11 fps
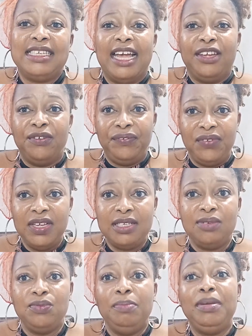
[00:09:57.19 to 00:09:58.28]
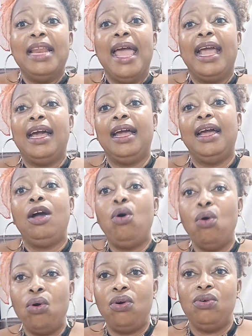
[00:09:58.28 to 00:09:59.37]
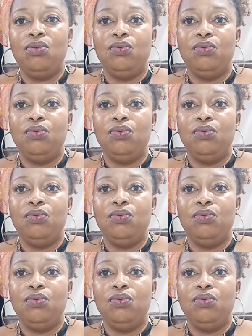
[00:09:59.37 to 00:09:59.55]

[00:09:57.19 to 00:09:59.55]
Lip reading: and your feet will be like coke,